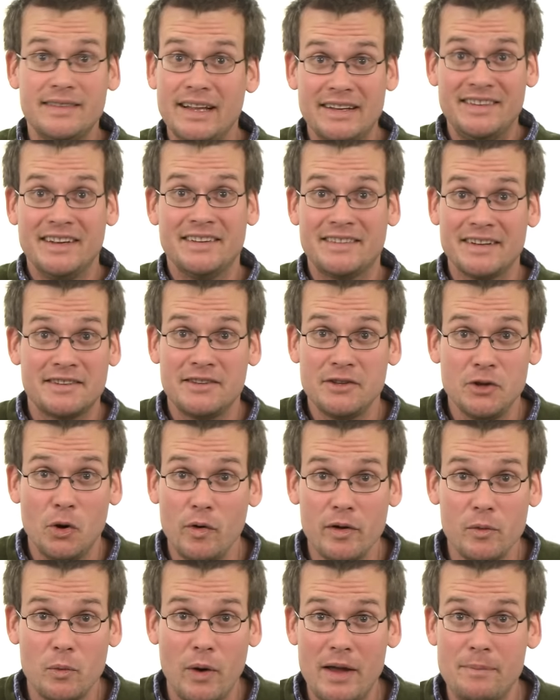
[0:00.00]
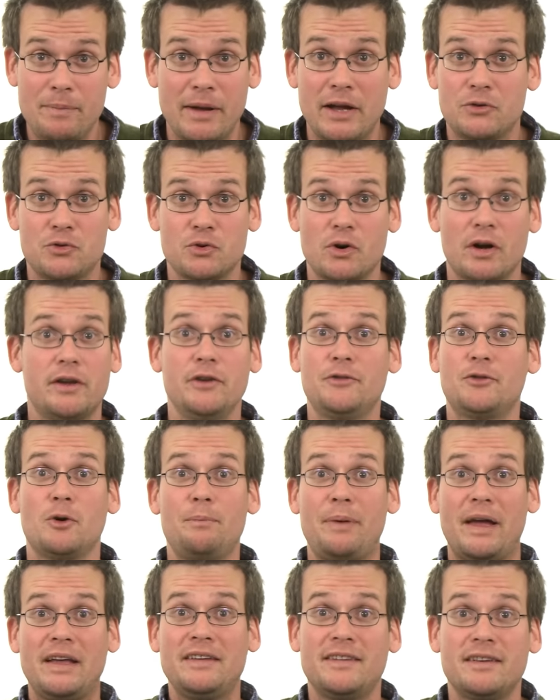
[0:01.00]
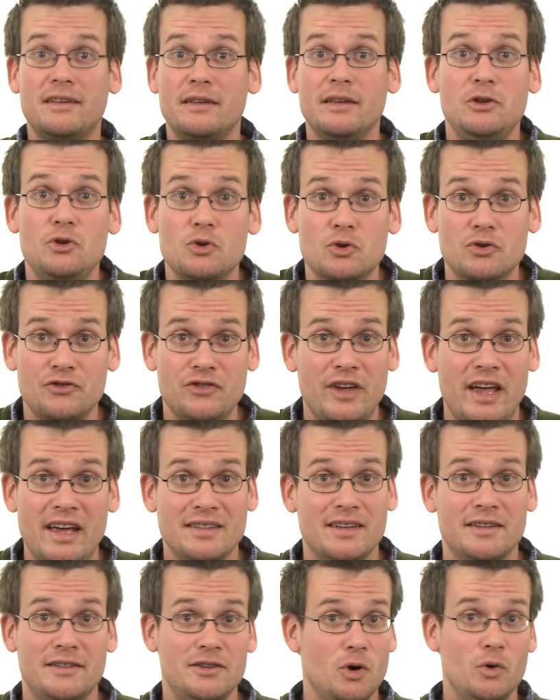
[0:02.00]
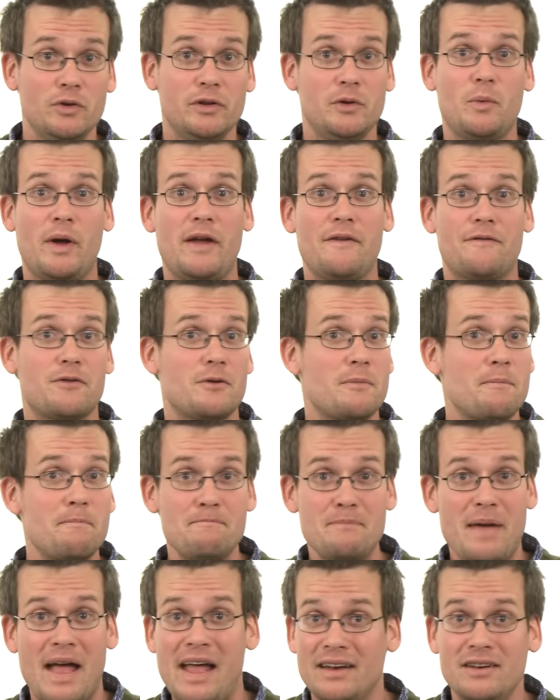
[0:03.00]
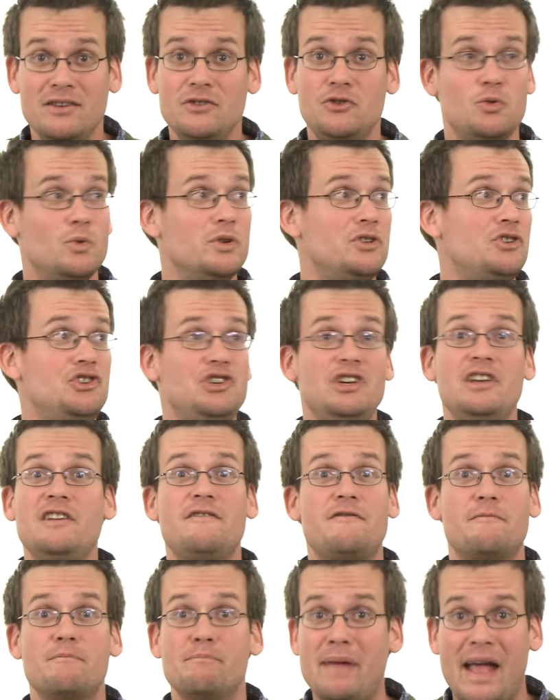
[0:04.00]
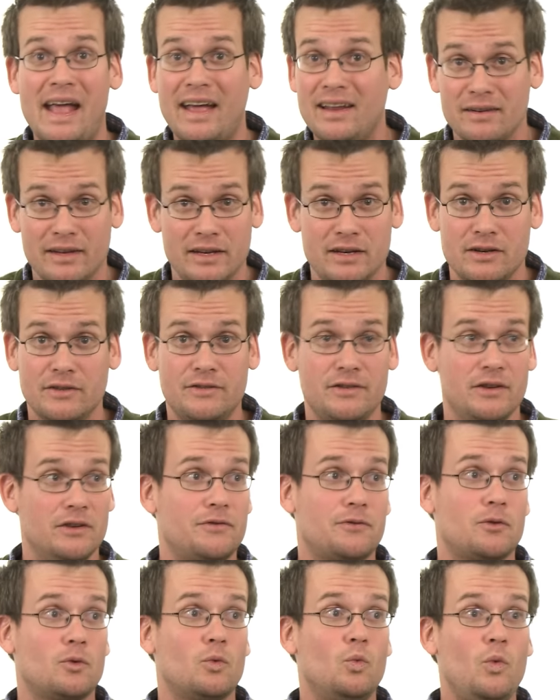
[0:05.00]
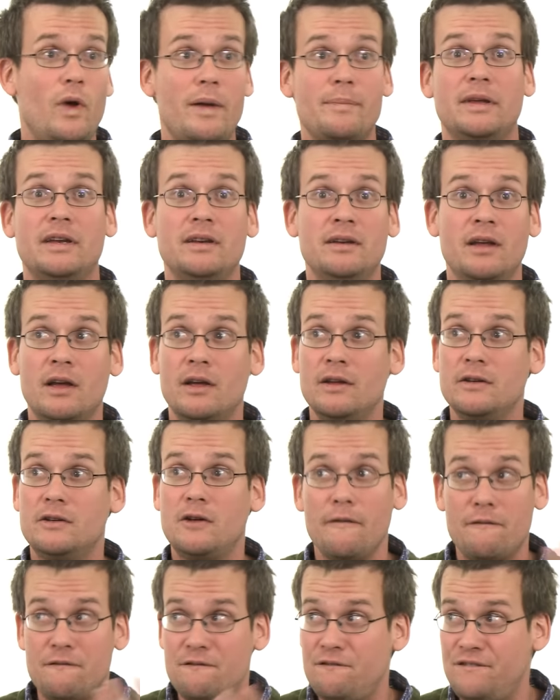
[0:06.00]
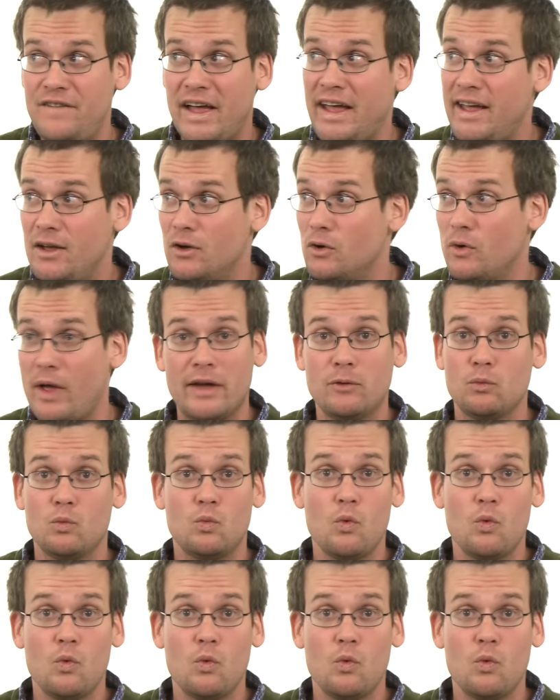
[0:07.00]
That's it, that's the only way, patriarchy. So basically, you're saying that the only way for men to achieve manliness is for women to fail at